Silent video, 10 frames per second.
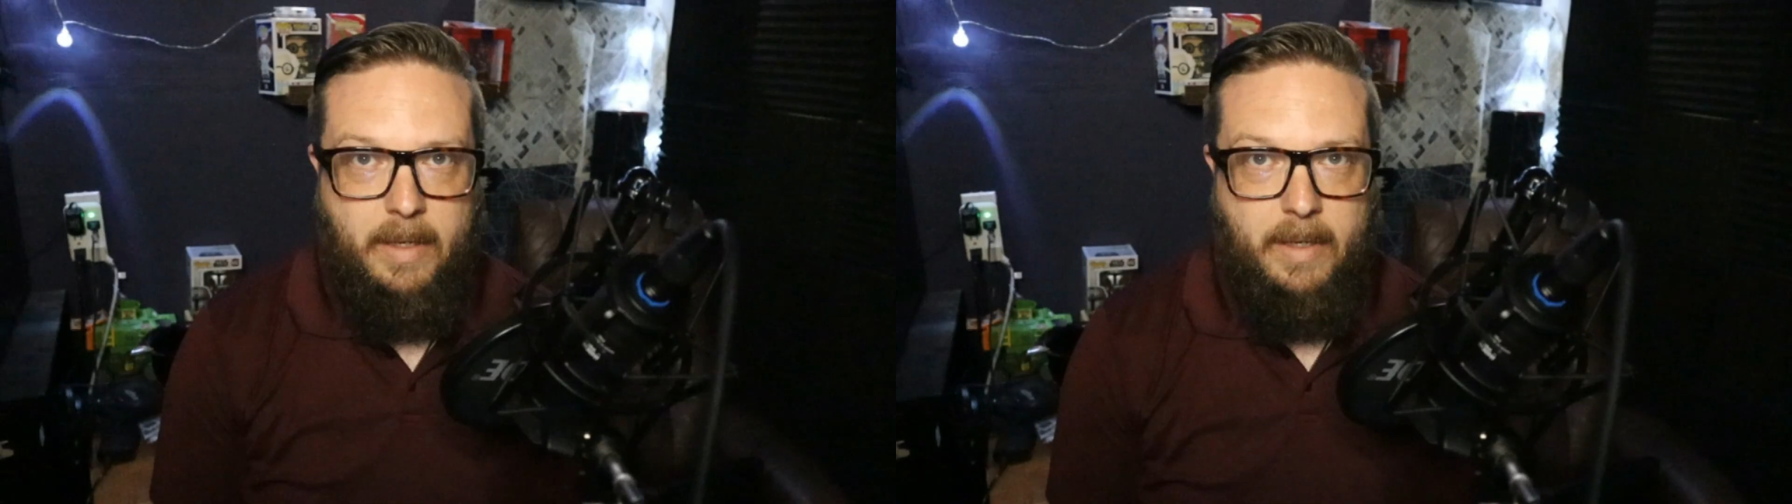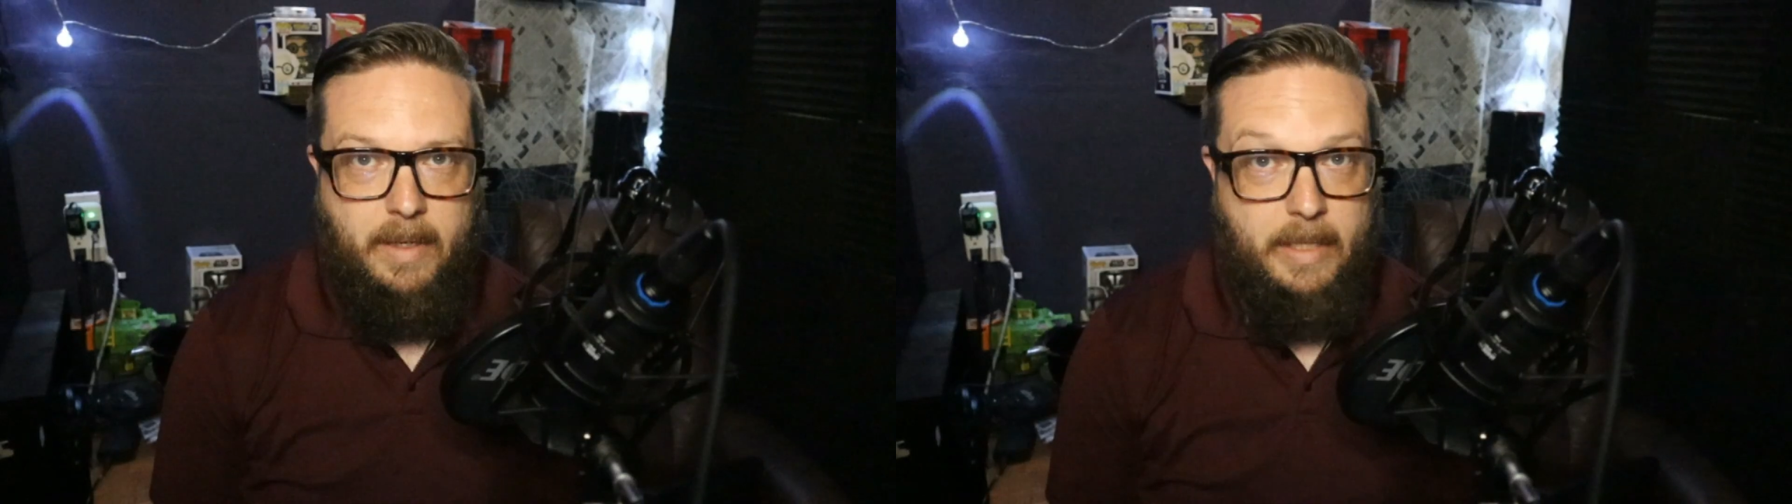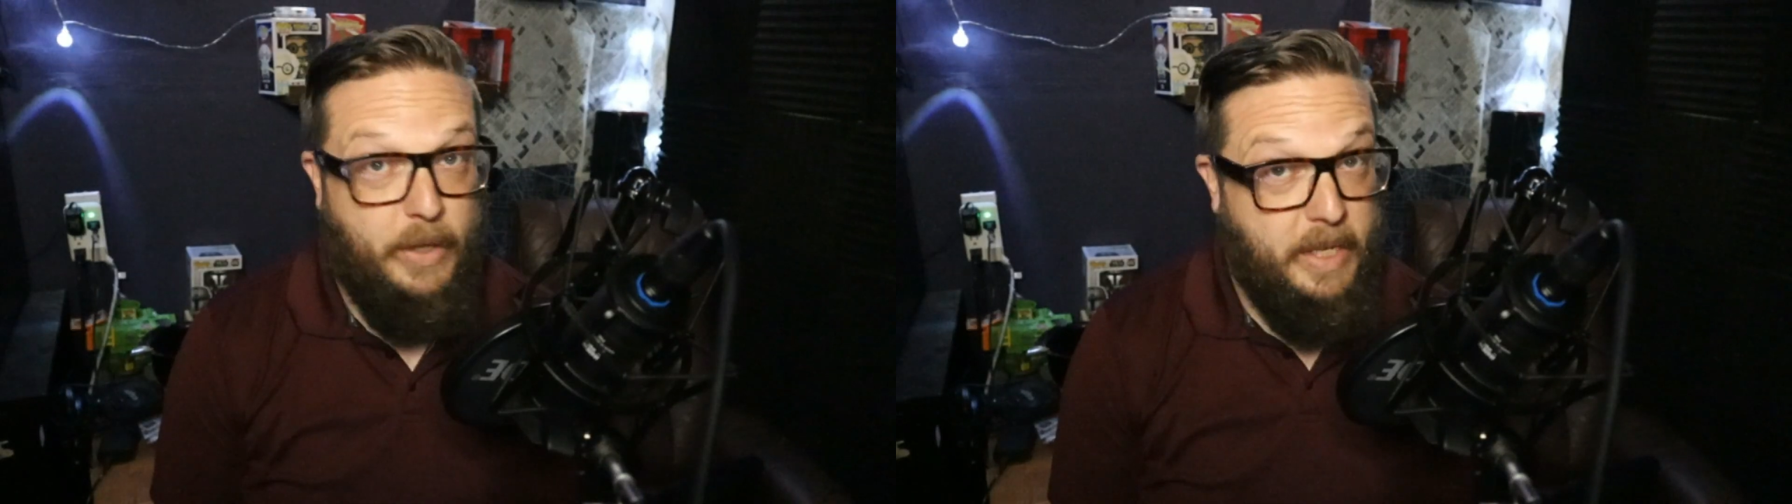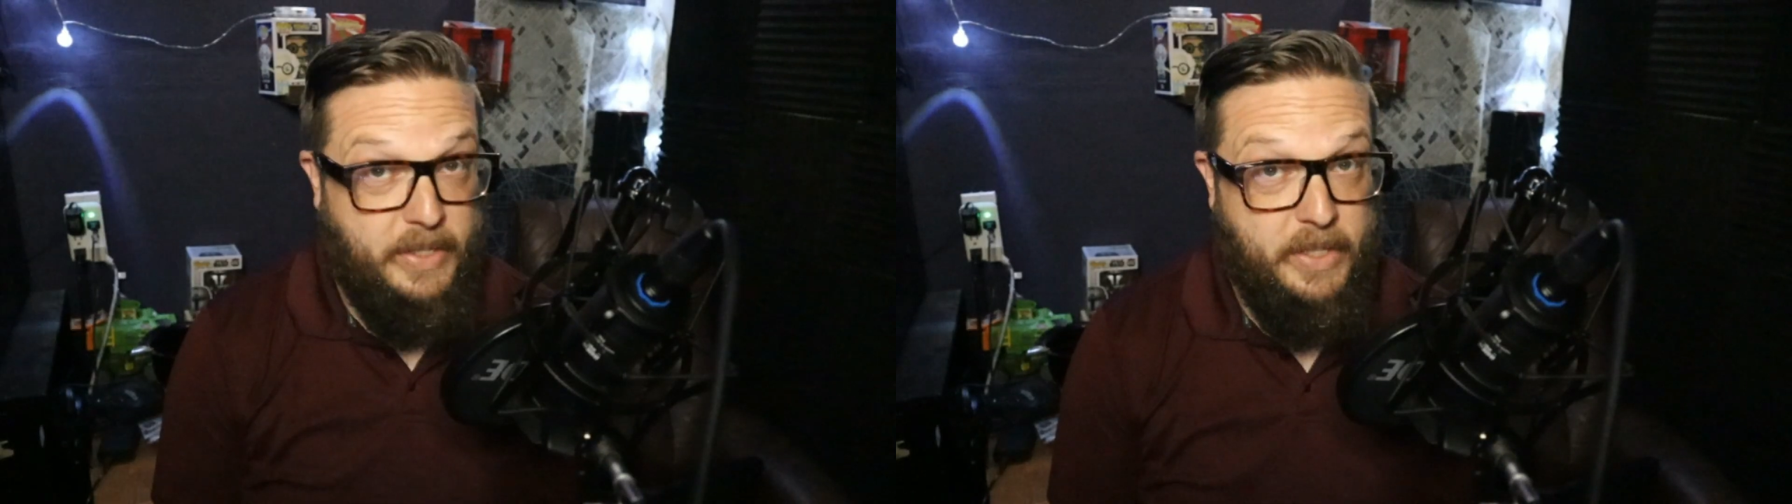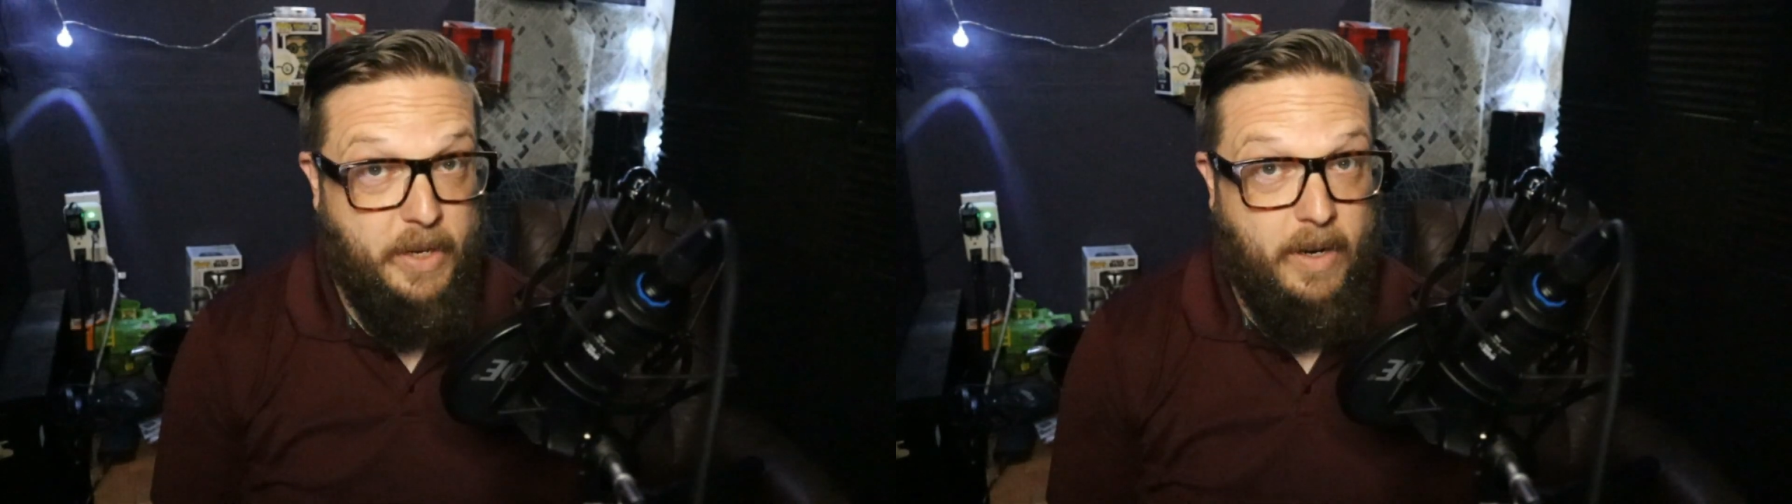Now this
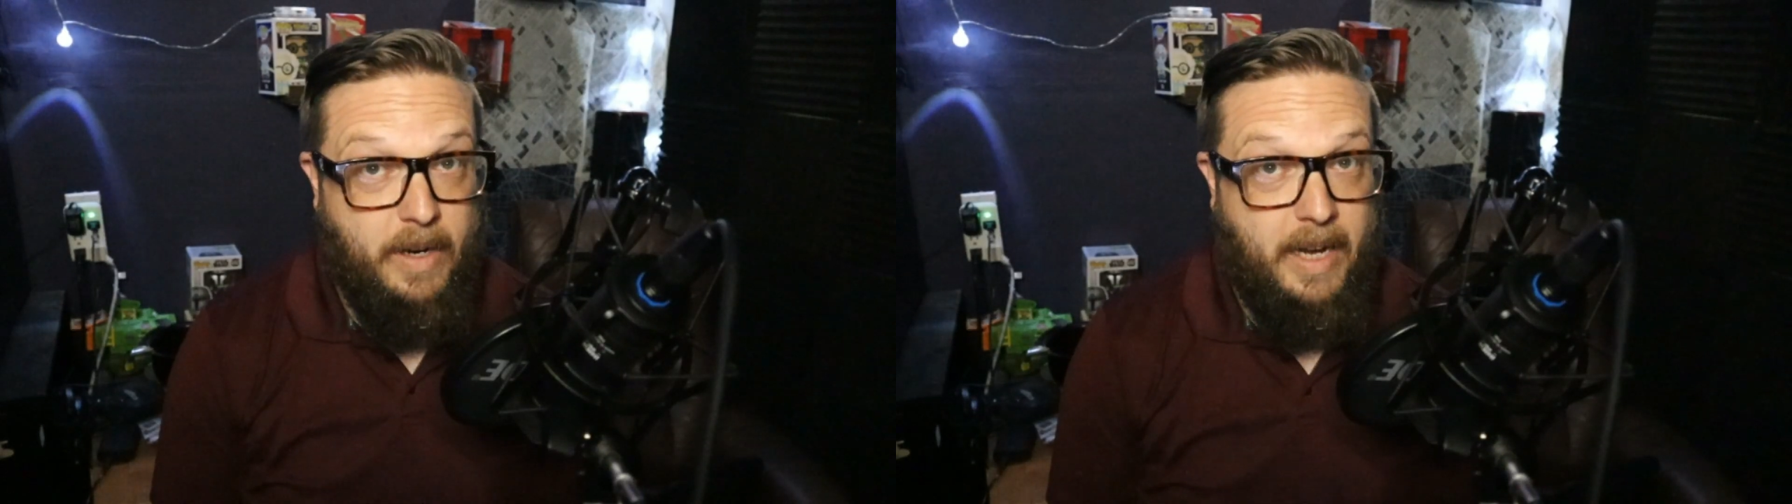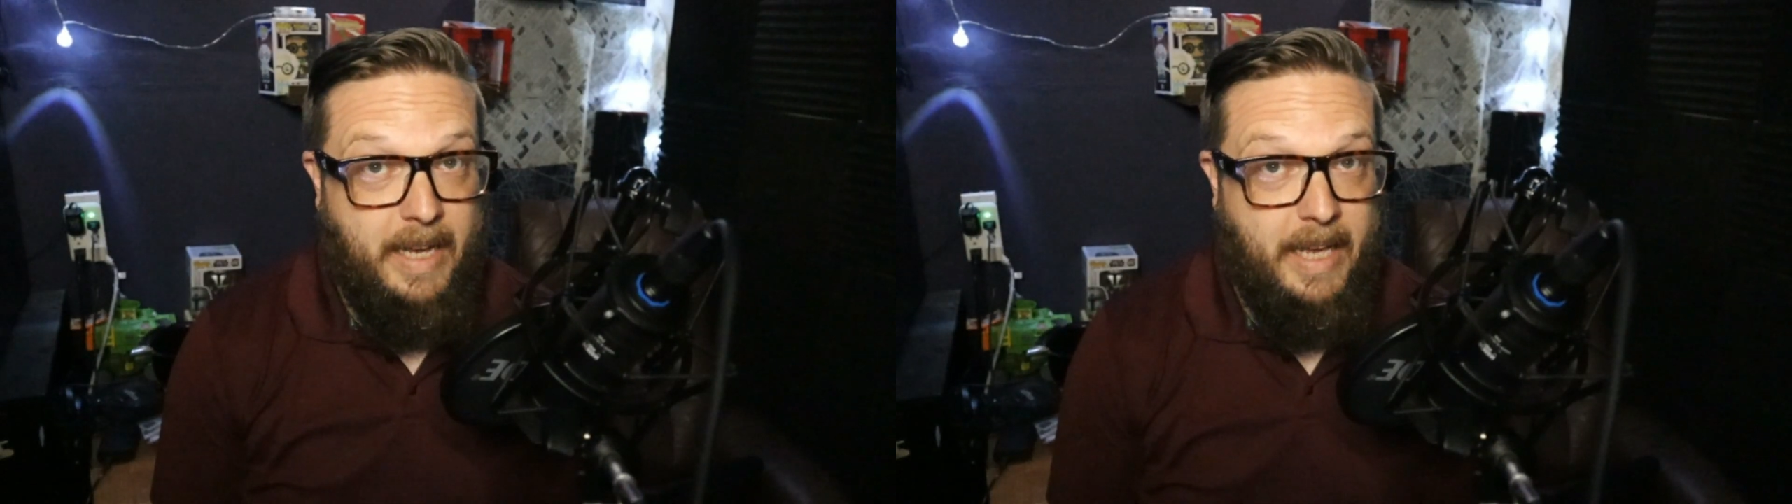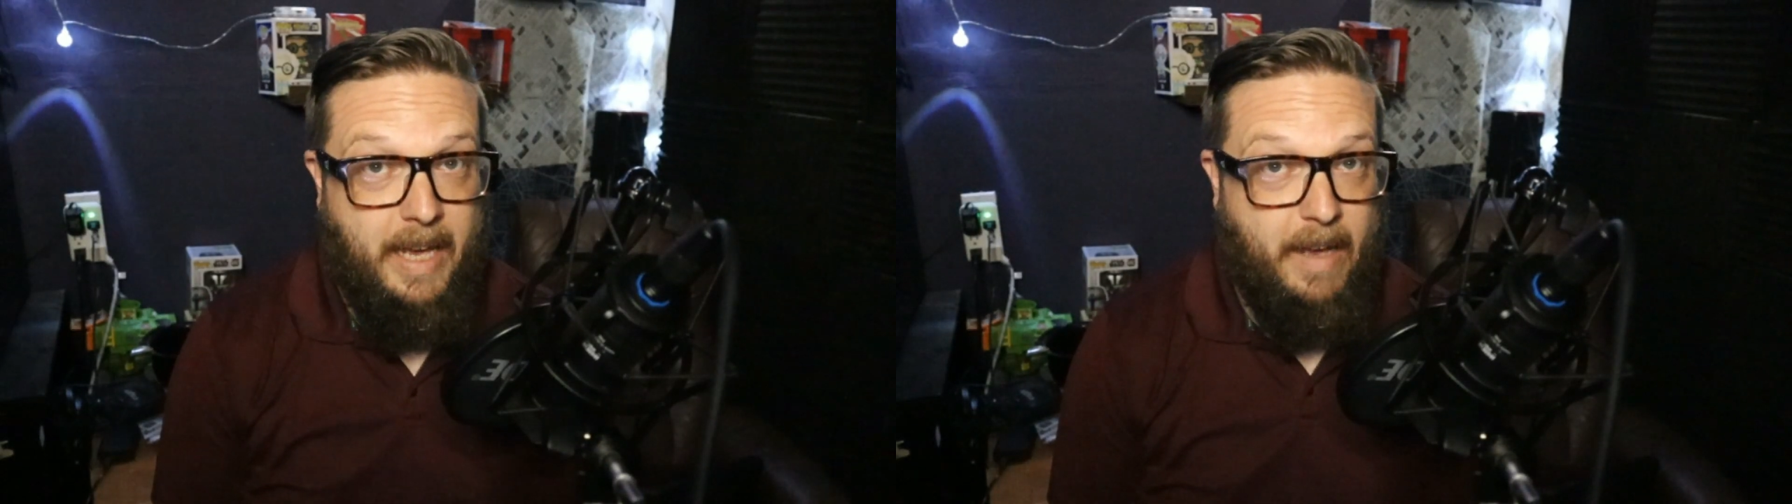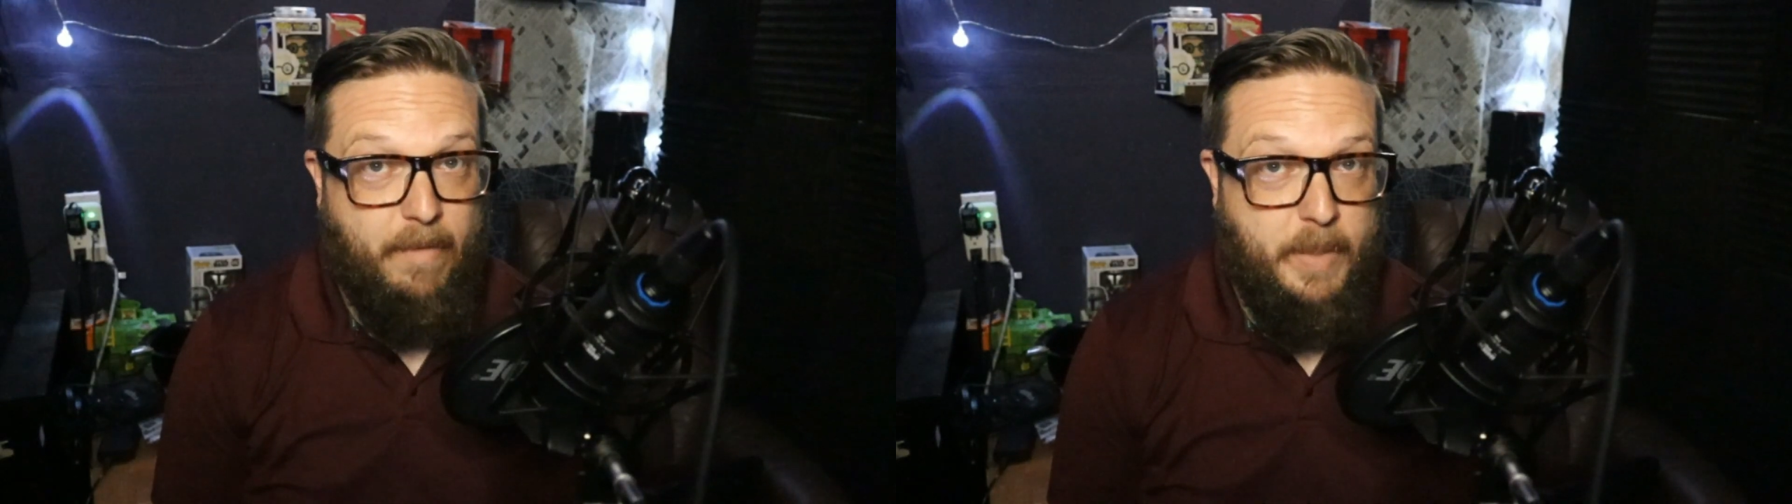cigar I have